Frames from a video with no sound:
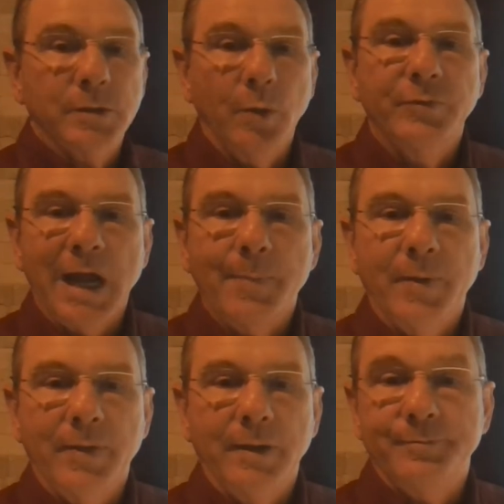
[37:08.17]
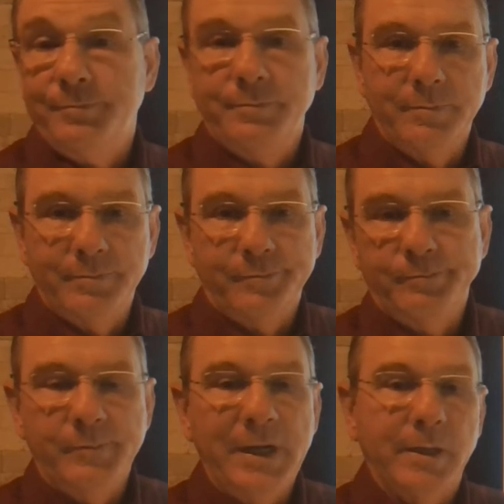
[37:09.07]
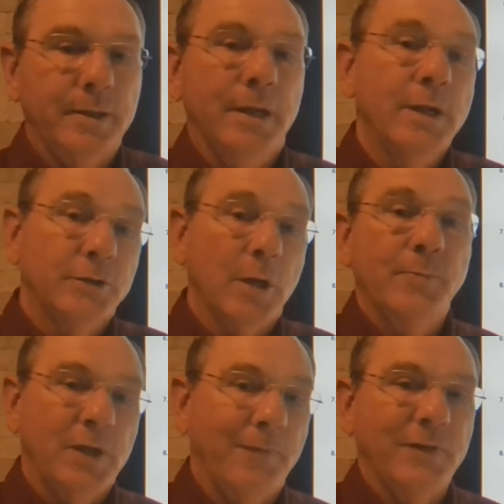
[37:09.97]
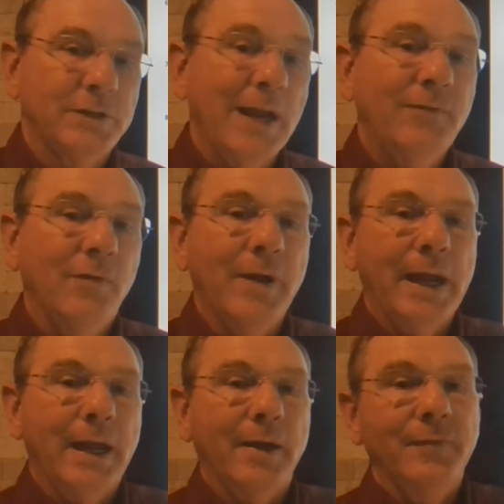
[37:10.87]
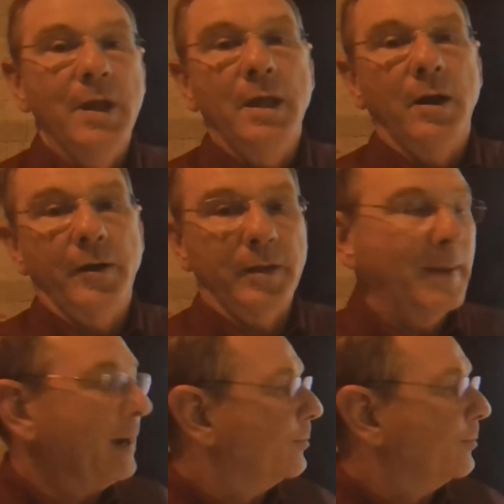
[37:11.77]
on top of either the subsurface safety valve or the back